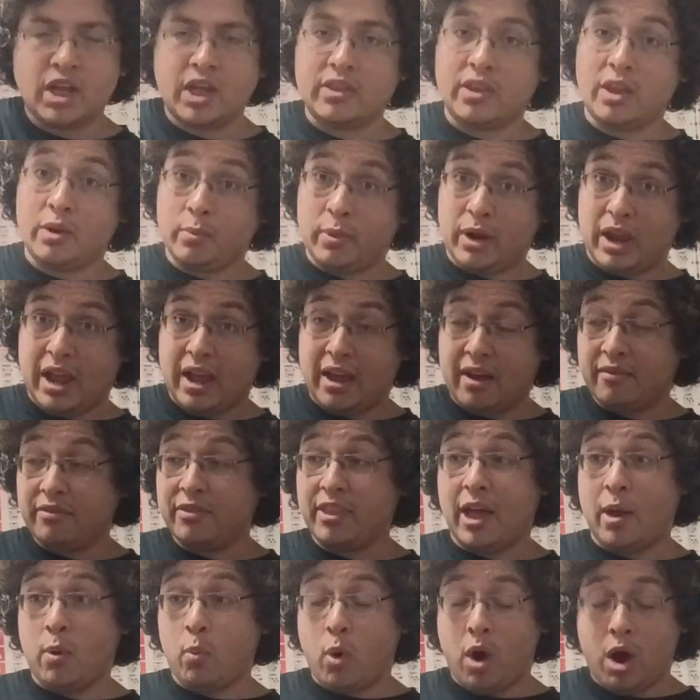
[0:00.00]
And then we have
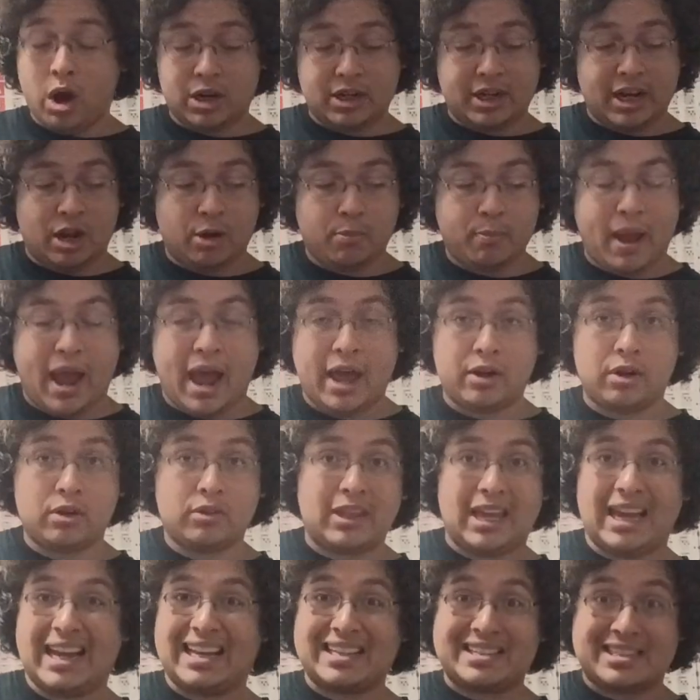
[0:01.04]
that walk down
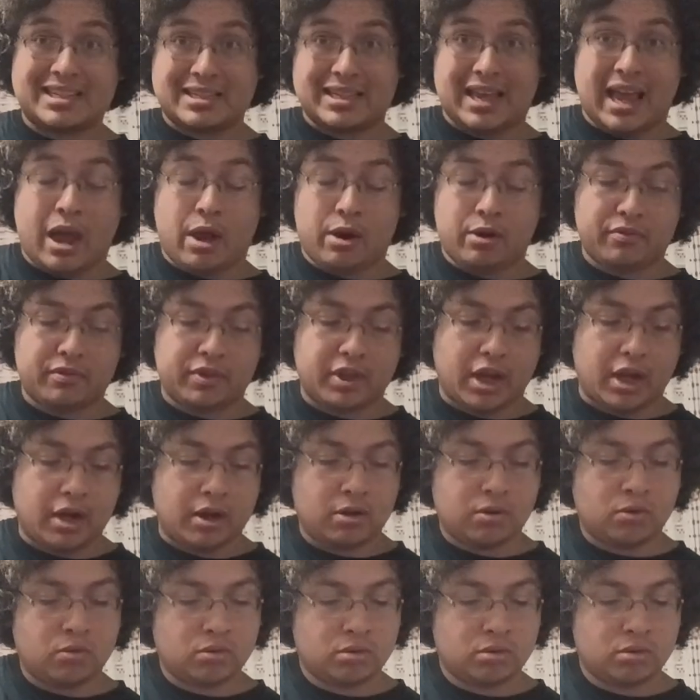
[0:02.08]
pattern that gets us out of there.